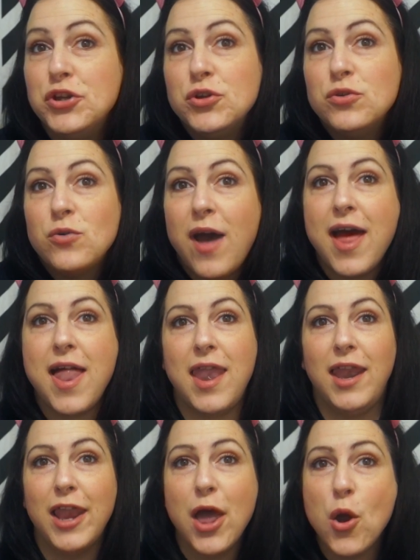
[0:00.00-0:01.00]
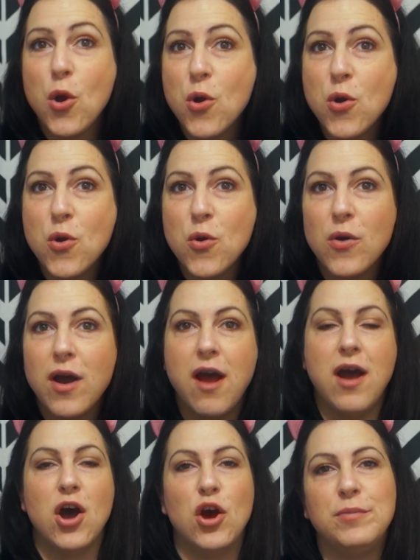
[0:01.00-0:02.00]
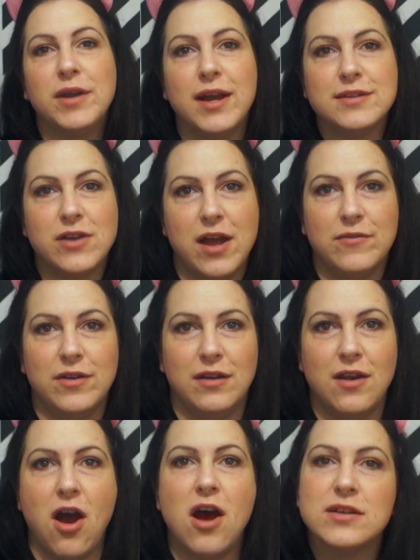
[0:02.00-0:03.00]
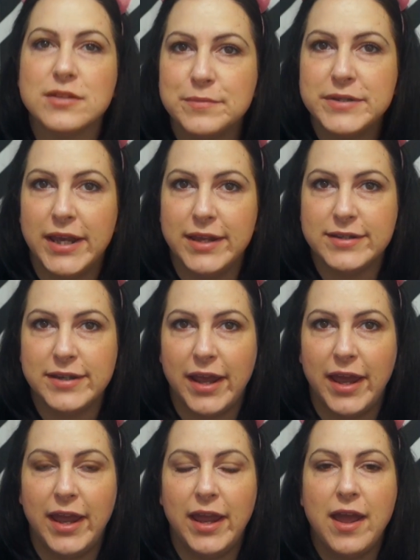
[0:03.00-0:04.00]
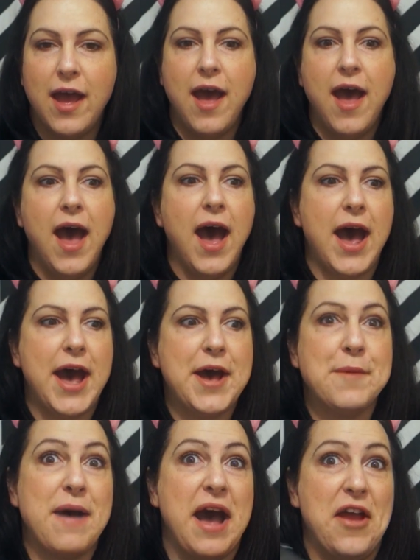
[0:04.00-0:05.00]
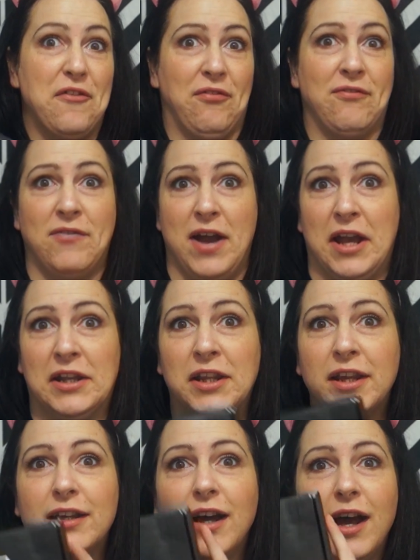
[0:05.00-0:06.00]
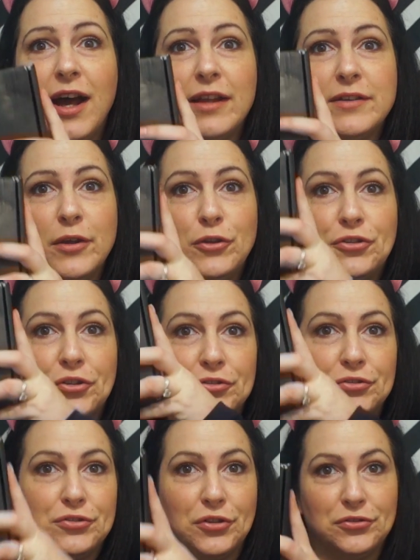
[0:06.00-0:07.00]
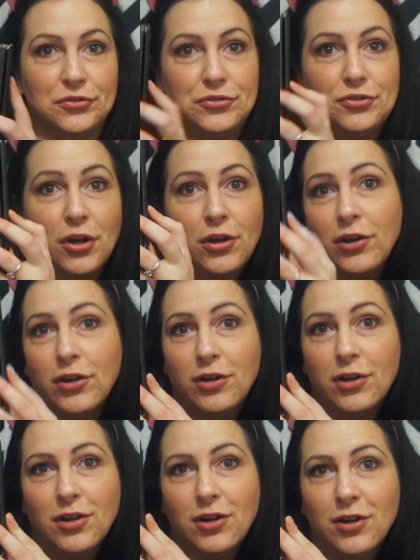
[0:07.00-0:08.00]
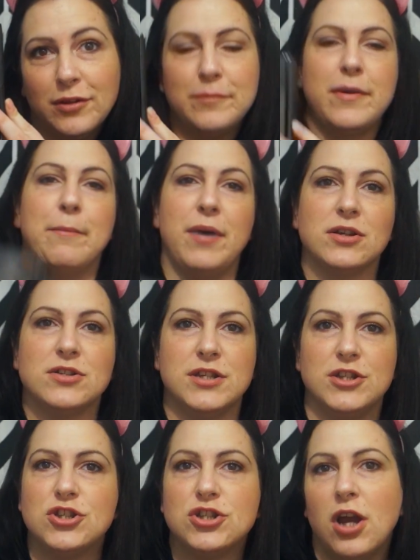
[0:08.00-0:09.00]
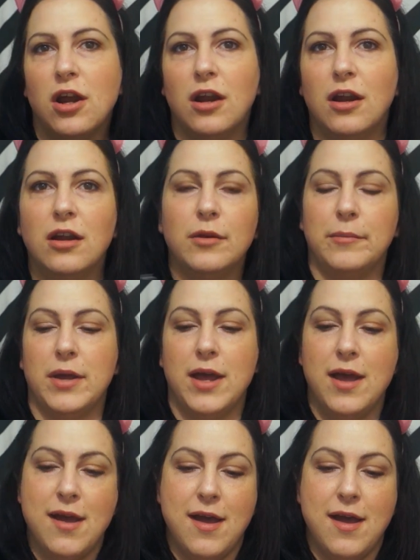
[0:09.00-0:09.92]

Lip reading: new, hello. Hope you guys are having an awesome day today. I finally got, dun dun dun, my Boxycharm.